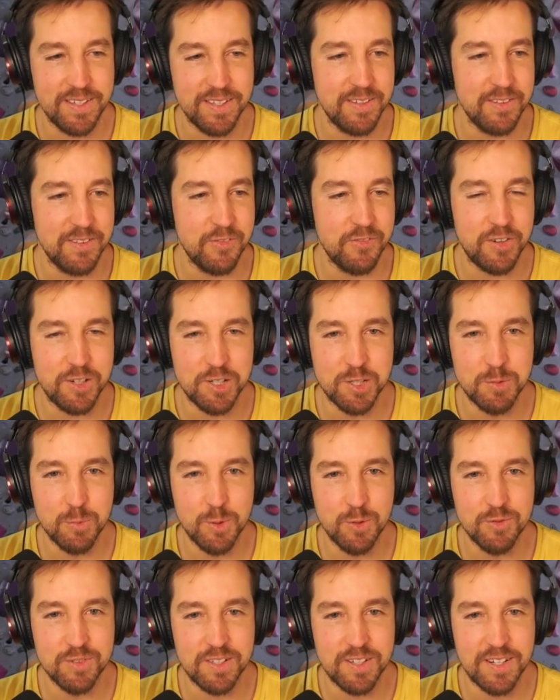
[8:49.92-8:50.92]
first
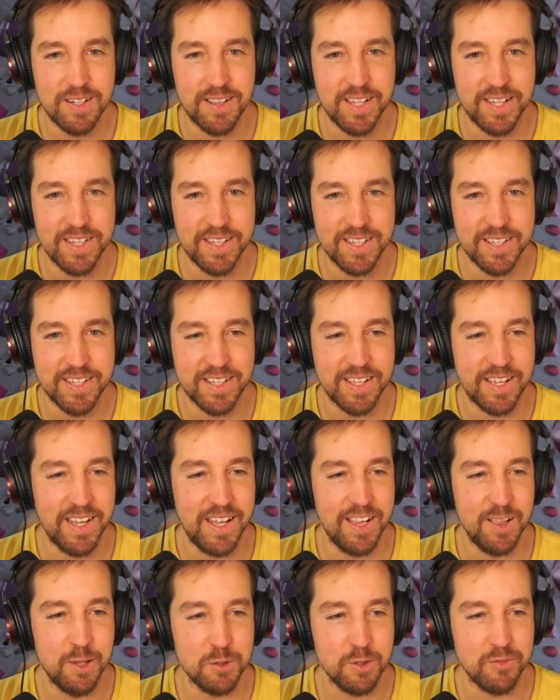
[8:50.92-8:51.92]
moves, there are like
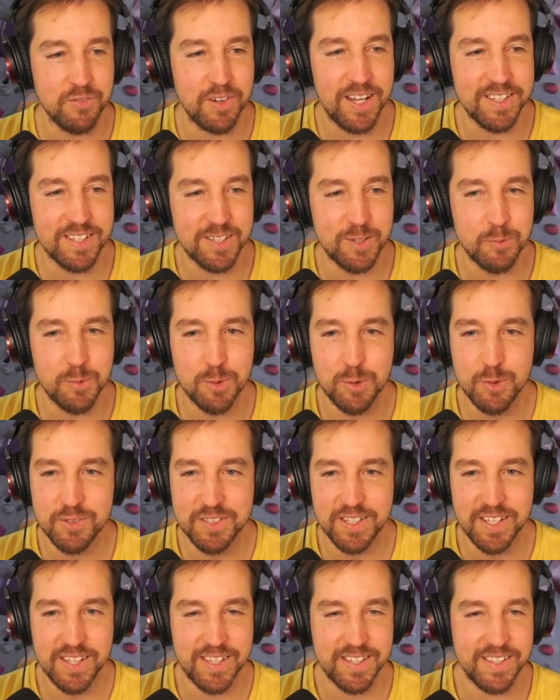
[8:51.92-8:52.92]
a lot of other moves,
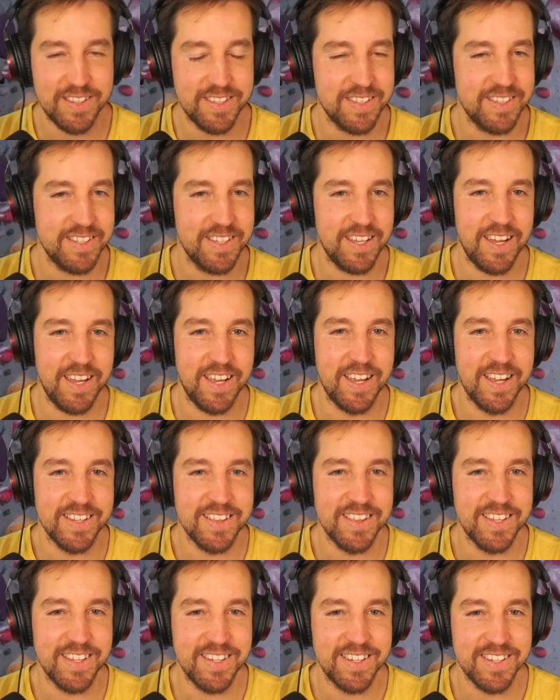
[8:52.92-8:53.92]
and I had
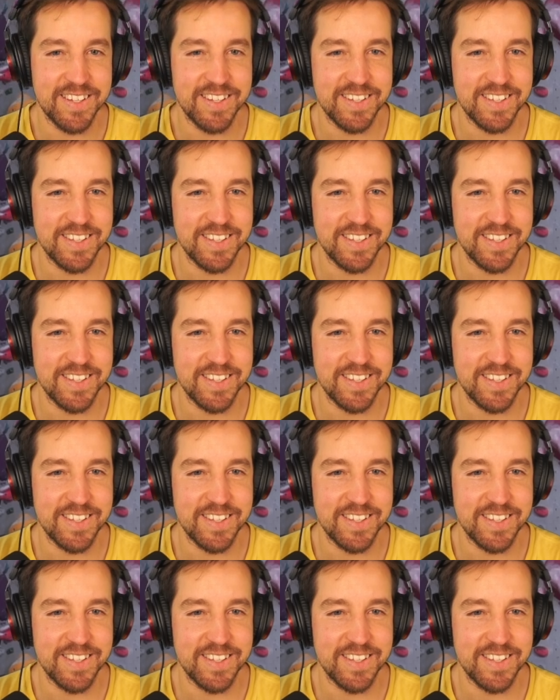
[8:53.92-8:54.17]
like